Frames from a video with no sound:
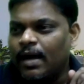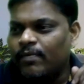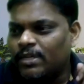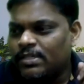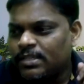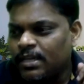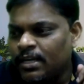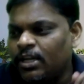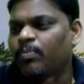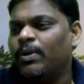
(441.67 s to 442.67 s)
after
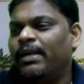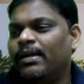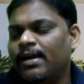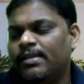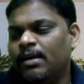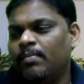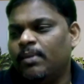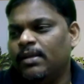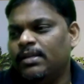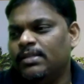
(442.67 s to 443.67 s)
seeing IIIT
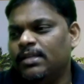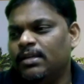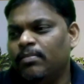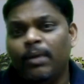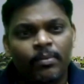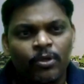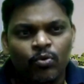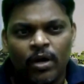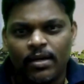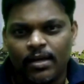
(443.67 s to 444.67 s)
Hyderabad result, maybe you
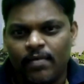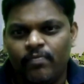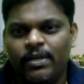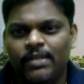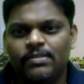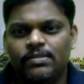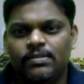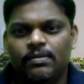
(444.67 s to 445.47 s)
got confidence.